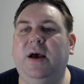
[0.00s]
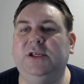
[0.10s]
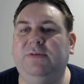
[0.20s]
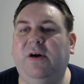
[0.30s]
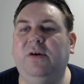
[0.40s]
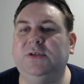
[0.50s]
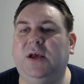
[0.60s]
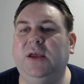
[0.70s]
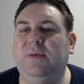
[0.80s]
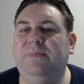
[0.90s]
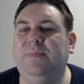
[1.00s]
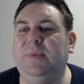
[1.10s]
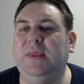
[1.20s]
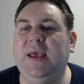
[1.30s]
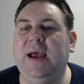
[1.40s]
As far as I
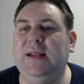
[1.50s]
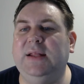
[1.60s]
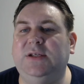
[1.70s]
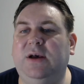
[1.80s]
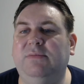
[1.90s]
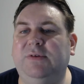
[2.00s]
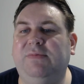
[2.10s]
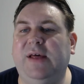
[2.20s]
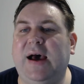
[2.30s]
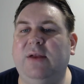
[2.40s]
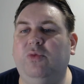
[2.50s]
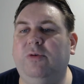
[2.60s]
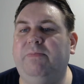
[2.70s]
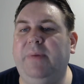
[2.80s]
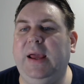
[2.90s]
get in terms of that
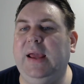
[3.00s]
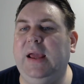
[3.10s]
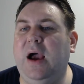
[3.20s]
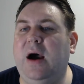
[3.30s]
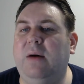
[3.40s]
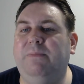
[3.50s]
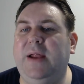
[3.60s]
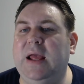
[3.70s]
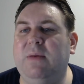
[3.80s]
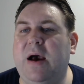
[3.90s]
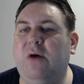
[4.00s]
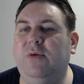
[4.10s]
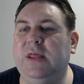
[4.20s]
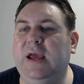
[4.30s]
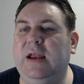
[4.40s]
would be playing about
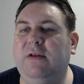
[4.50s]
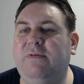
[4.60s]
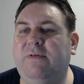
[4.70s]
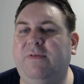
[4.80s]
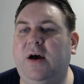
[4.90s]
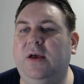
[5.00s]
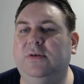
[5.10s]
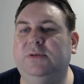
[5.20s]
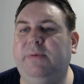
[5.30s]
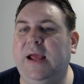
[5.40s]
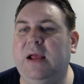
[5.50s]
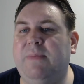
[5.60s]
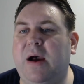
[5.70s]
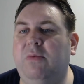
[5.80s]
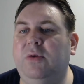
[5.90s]
with inf files, playing
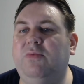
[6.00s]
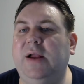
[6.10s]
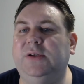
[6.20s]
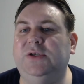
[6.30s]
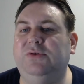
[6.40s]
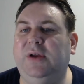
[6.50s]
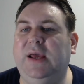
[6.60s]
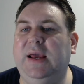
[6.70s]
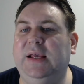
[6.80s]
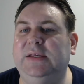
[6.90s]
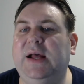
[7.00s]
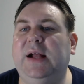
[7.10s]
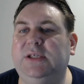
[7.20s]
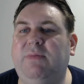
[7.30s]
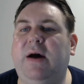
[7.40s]
about with registry keys.
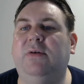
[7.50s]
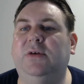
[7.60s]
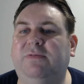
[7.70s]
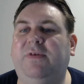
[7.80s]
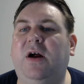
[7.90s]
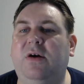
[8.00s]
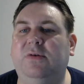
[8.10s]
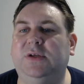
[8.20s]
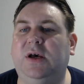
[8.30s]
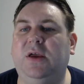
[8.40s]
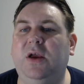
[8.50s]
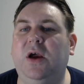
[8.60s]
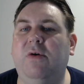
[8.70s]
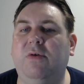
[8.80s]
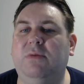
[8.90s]
That's about as far as I can
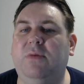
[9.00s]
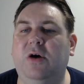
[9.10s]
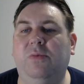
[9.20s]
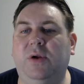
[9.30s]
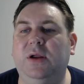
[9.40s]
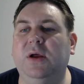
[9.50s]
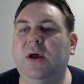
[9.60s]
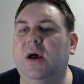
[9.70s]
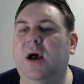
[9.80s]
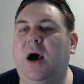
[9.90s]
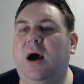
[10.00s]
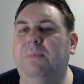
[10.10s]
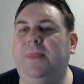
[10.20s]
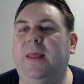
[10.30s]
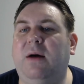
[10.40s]
go at the moment.
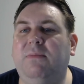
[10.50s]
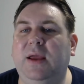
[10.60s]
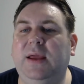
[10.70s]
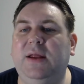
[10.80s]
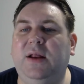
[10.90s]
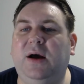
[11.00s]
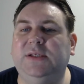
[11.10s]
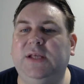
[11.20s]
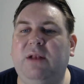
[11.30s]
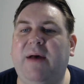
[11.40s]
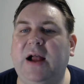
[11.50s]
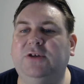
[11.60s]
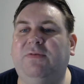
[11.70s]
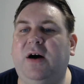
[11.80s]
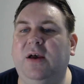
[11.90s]
I make nice little batch
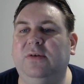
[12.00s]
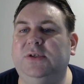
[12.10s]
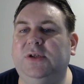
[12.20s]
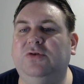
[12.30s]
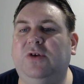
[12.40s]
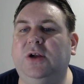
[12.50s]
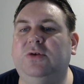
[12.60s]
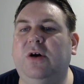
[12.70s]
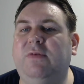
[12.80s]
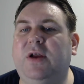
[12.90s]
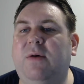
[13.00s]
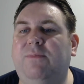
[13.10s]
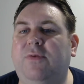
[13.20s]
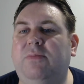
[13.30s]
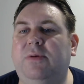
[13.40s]
files that try to overcome
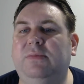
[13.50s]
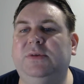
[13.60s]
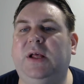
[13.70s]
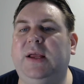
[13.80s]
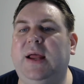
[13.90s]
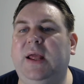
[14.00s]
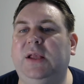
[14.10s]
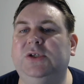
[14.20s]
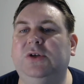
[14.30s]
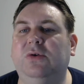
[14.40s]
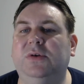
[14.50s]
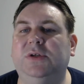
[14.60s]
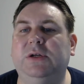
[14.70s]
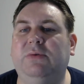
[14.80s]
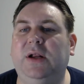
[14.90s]
problems like getting
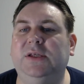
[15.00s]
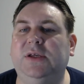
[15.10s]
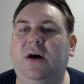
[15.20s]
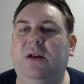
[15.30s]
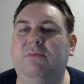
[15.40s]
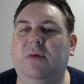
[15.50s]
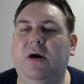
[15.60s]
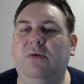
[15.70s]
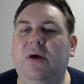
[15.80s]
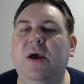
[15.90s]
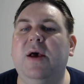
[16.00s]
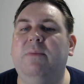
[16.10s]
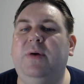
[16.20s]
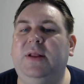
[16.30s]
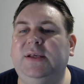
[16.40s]
installers to run in silent mode,
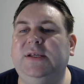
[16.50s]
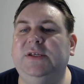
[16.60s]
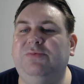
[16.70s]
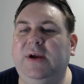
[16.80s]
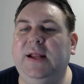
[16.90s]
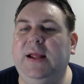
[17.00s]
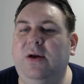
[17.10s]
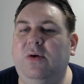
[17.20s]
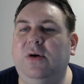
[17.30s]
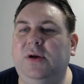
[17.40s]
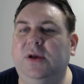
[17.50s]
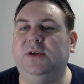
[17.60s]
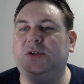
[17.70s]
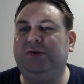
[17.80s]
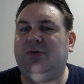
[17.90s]
but this is really
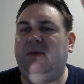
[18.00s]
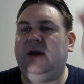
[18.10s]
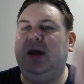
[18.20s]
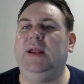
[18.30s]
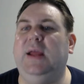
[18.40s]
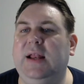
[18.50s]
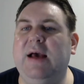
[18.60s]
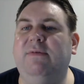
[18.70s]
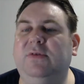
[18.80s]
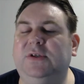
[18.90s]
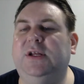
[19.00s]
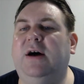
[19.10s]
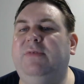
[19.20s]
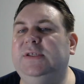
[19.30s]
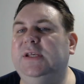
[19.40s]
script kiddie level
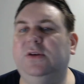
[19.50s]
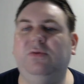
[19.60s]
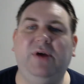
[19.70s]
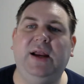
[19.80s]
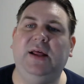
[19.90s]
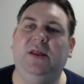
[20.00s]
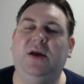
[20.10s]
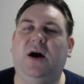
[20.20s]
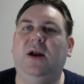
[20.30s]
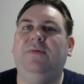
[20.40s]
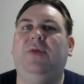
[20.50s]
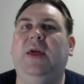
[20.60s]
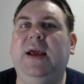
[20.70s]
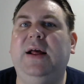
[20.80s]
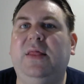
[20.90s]
stuff. This isn't really the kind of
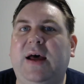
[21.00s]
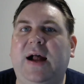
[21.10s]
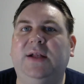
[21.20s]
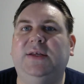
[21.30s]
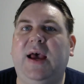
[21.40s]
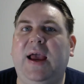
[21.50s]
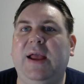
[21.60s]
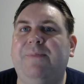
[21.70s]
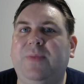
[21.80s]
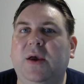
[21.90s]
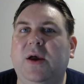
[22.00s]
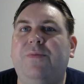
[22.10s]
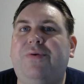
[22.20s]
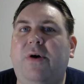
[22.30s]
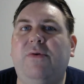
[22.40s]
thing that a
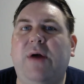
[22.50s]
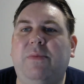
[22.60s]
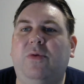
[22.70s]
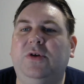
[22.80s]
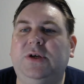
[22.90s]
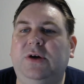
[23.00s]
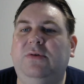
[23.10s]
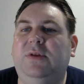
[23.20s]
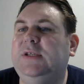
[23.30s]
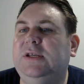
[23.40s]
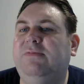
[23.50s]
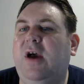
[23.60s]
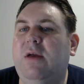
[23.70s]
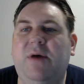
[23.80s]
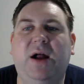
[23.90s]
programmer would do. This is
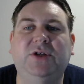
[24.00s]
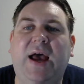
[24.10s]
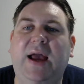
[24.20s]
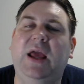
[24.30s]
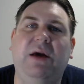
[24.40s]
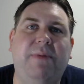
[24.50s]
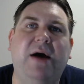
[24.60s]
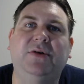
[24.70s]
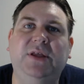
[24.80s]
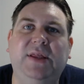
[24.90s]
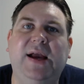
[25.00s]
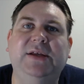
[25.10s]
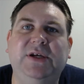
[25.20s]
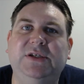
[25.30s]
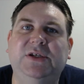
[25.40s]
very much hacking about at the
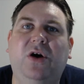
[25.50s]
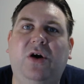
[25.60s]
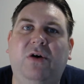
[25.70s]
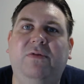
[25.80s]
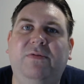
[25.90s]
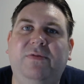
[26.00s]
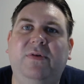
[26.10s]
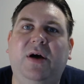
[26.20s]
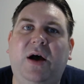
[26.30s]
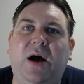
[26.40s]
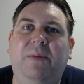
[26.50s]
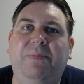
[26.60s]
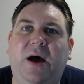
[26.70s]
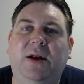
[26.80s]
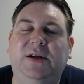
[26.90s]
edges of
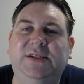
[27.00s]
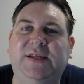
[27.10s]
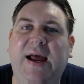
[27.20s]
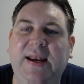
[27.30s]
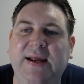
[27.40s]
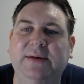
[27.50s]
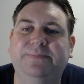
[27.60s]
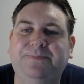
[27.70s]
understanding.